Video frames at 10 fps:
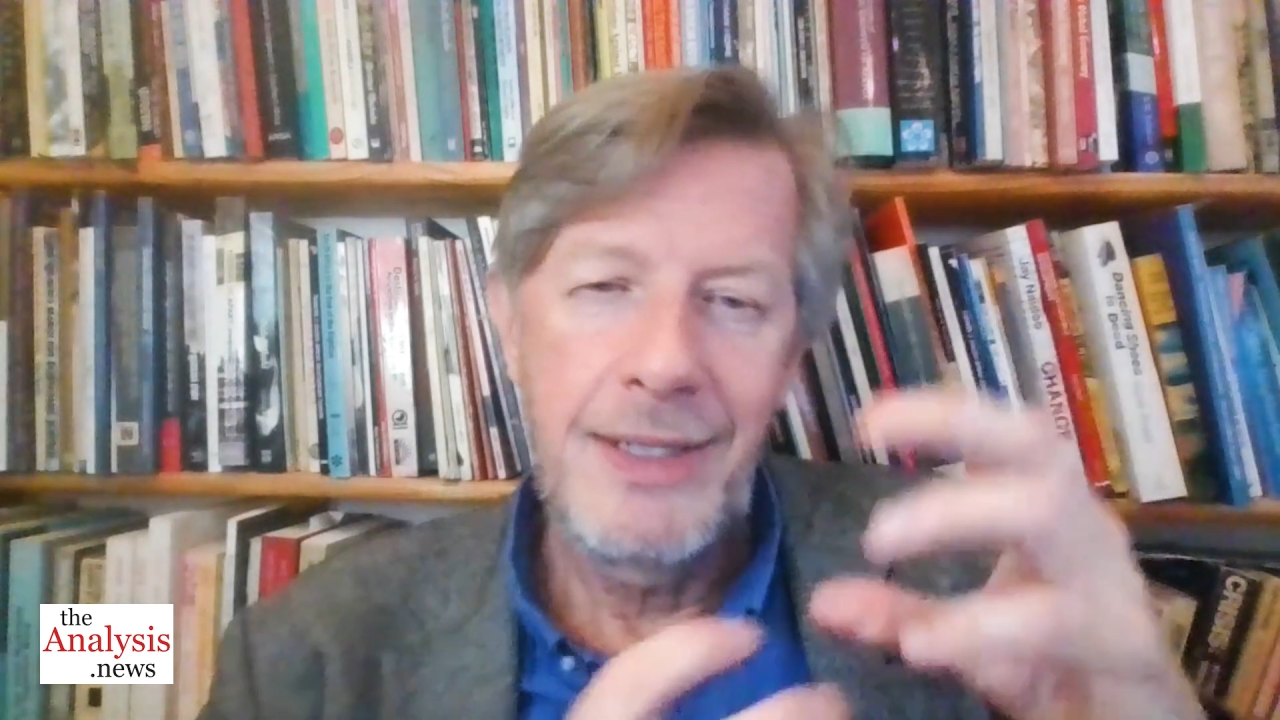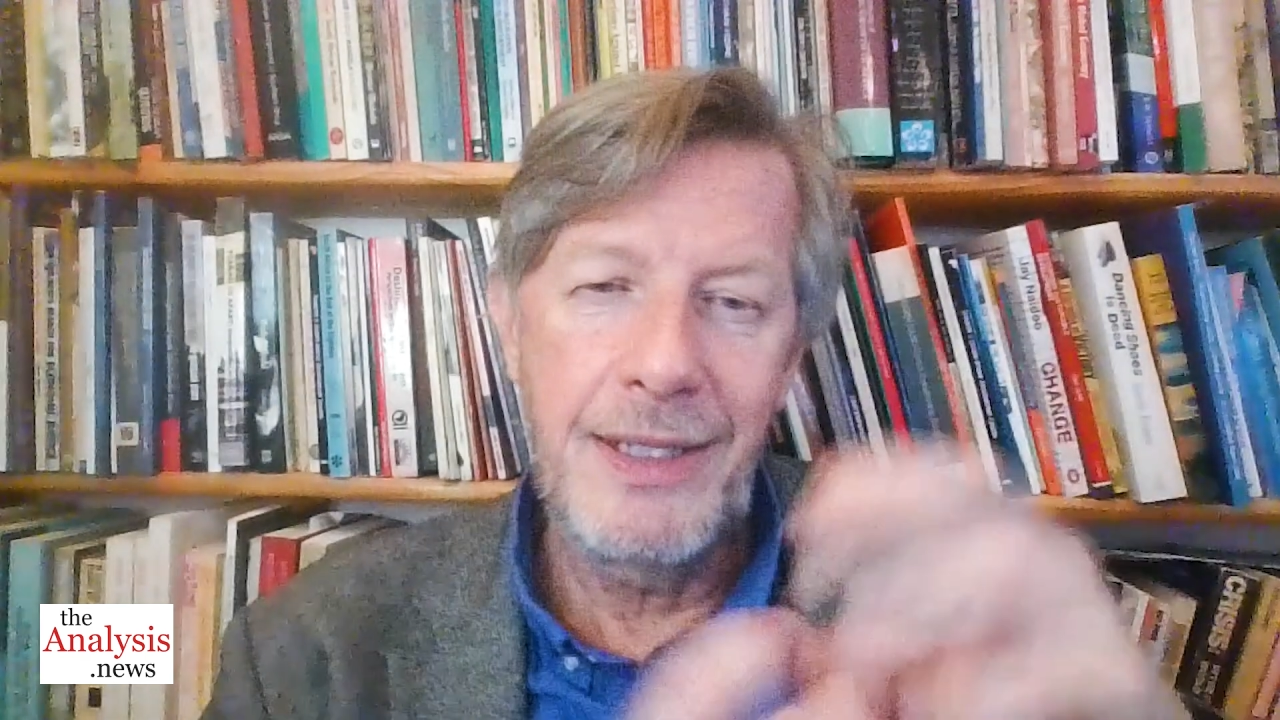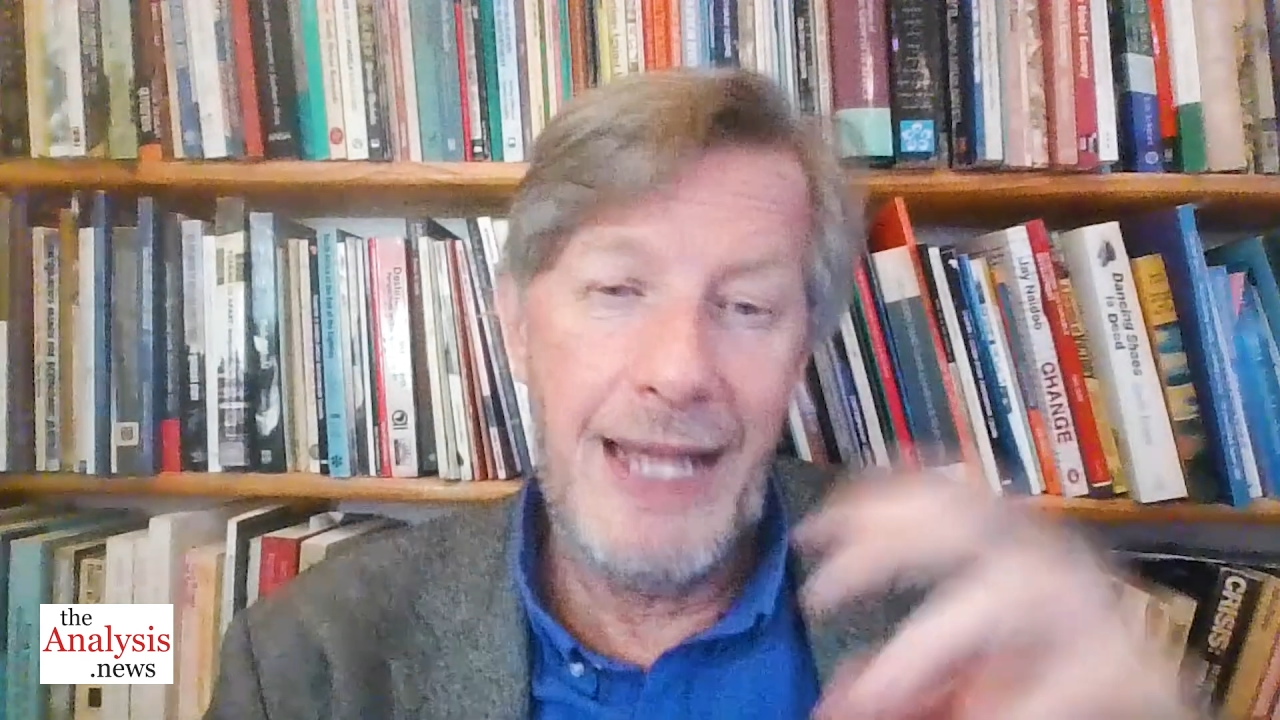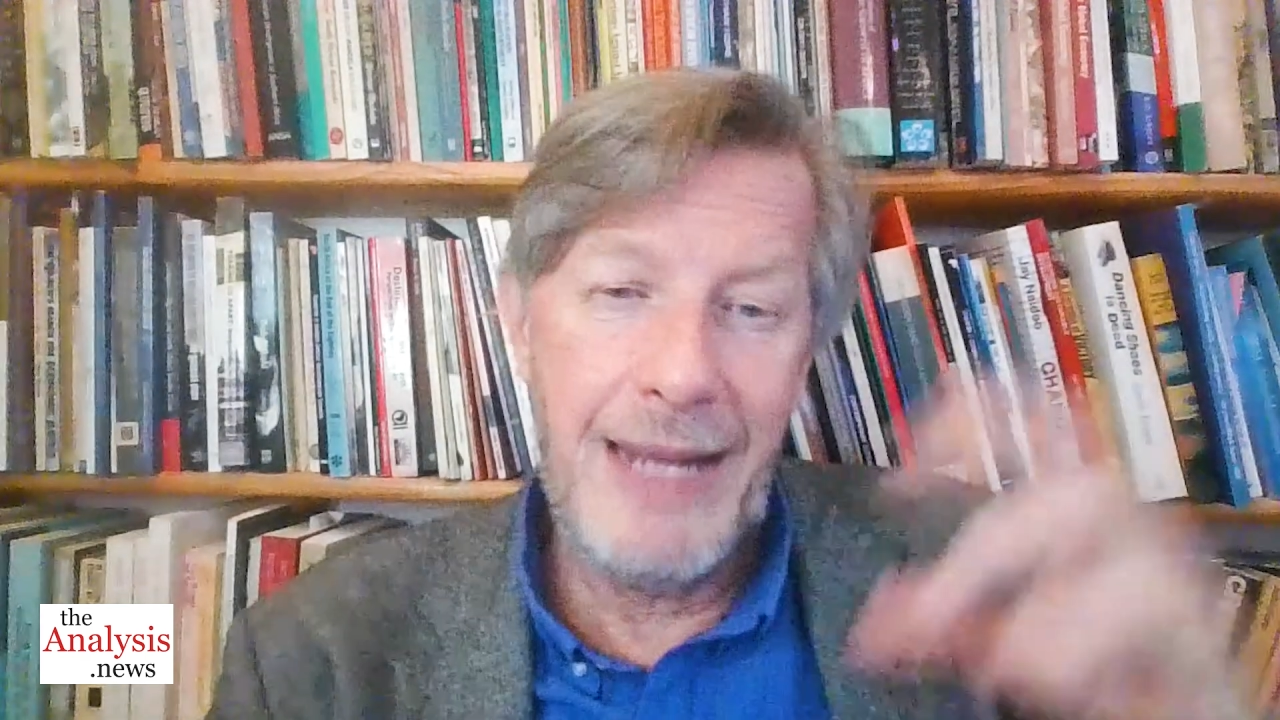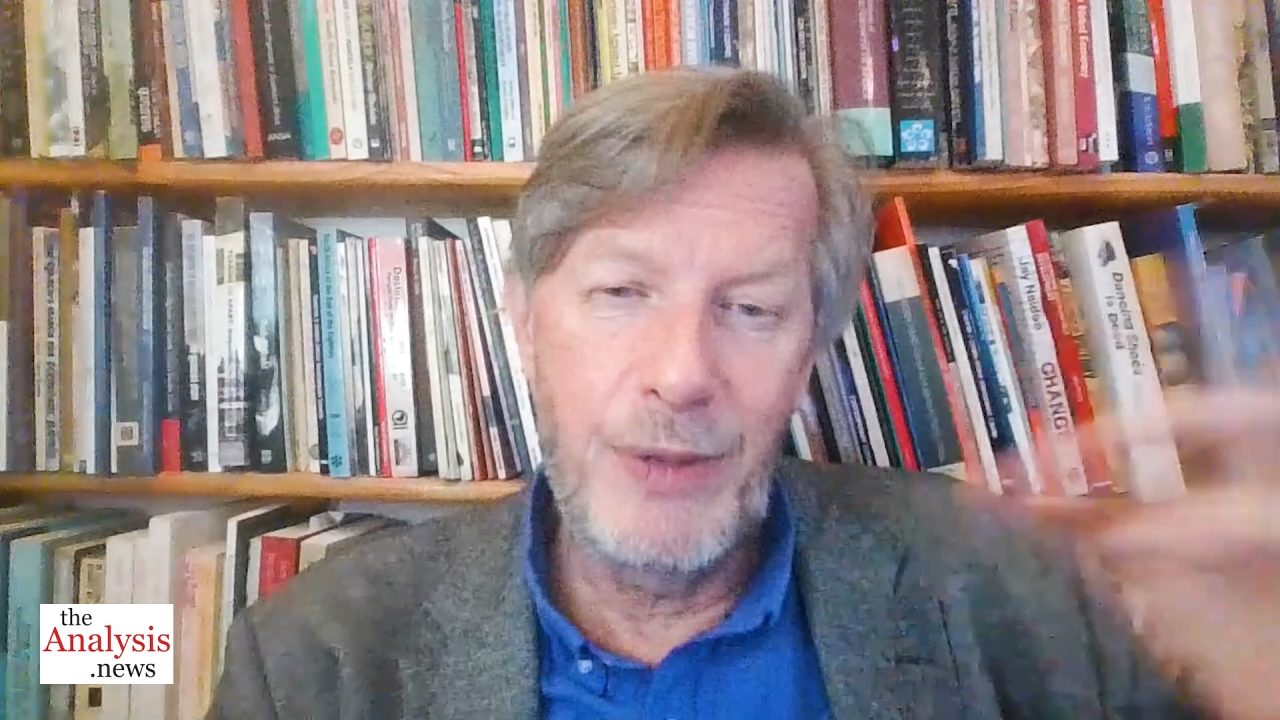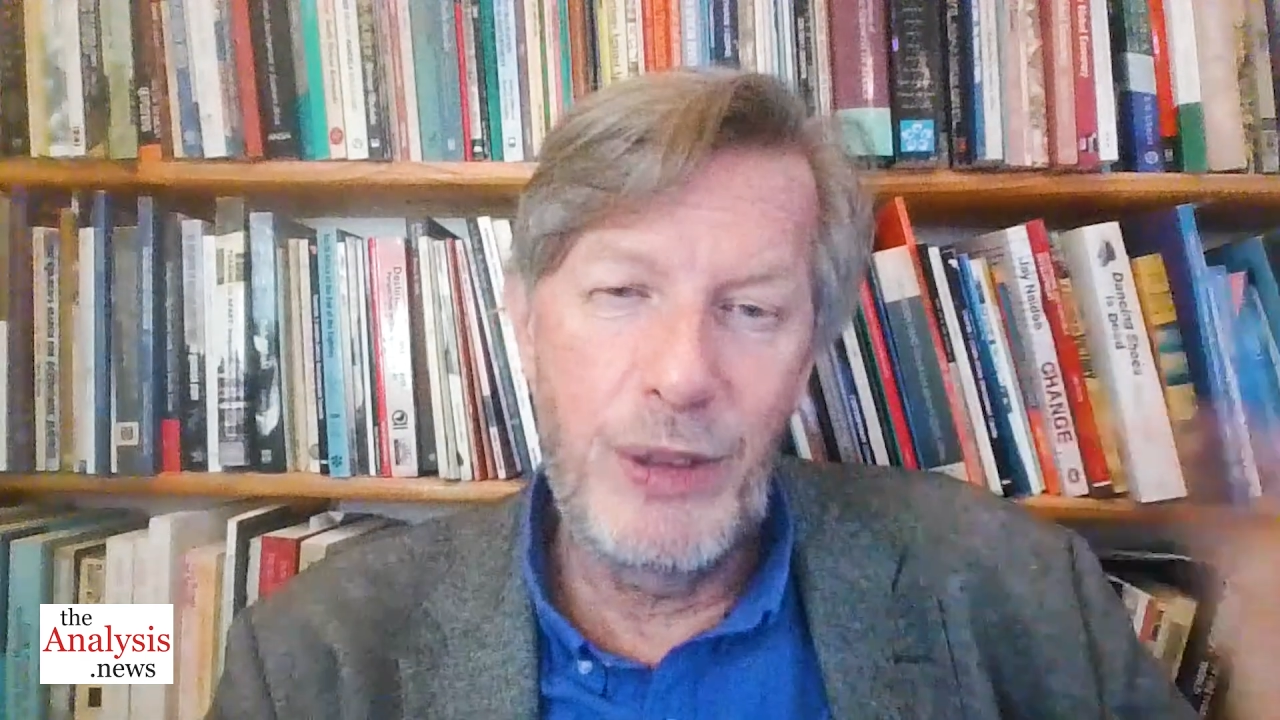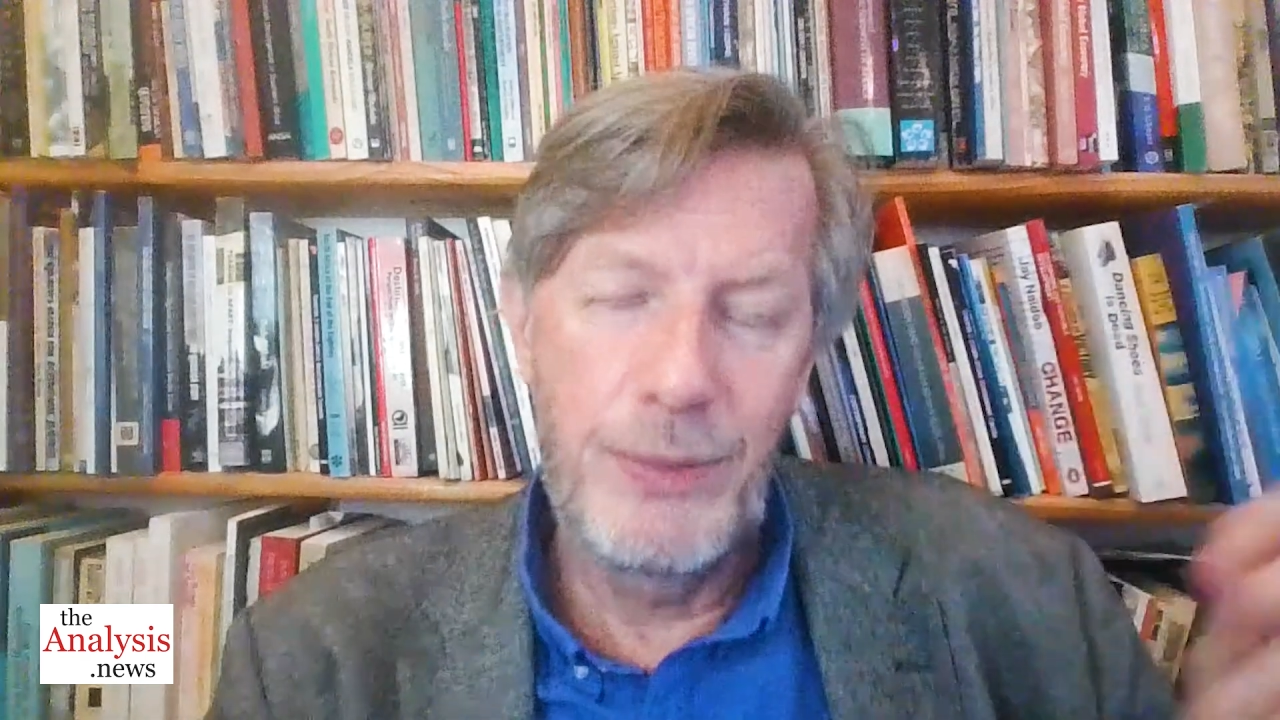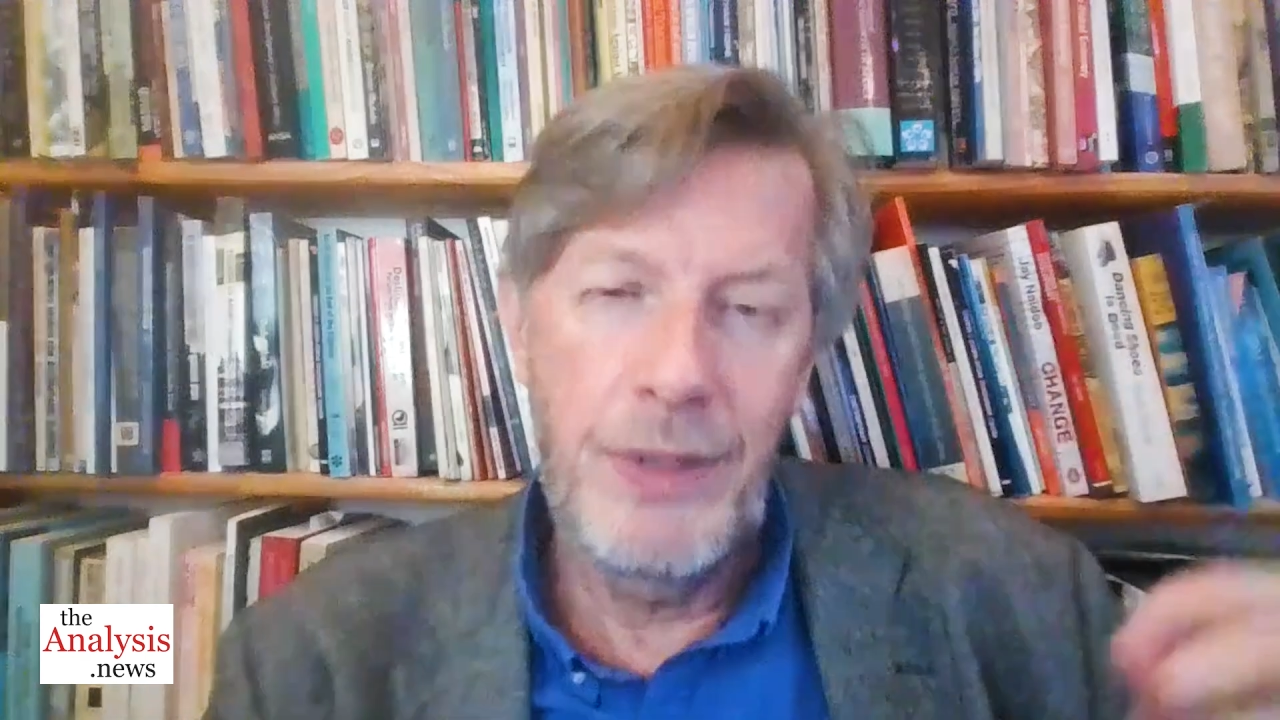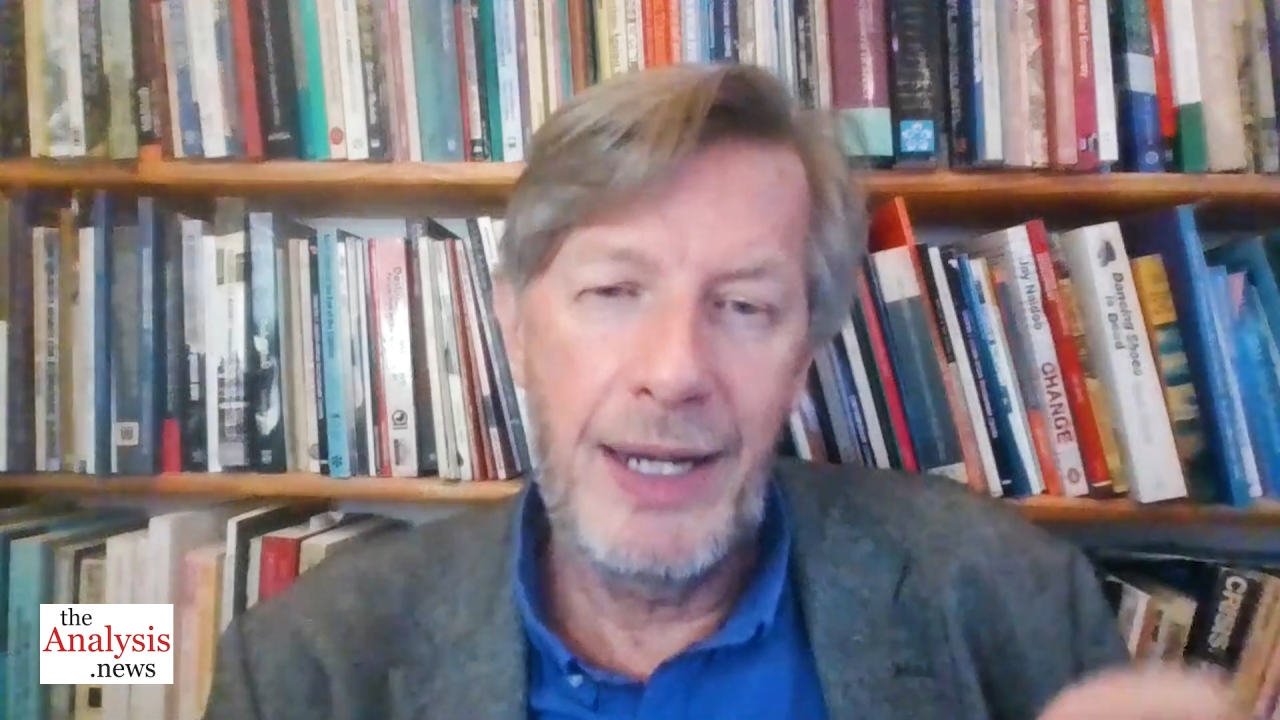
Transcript: labor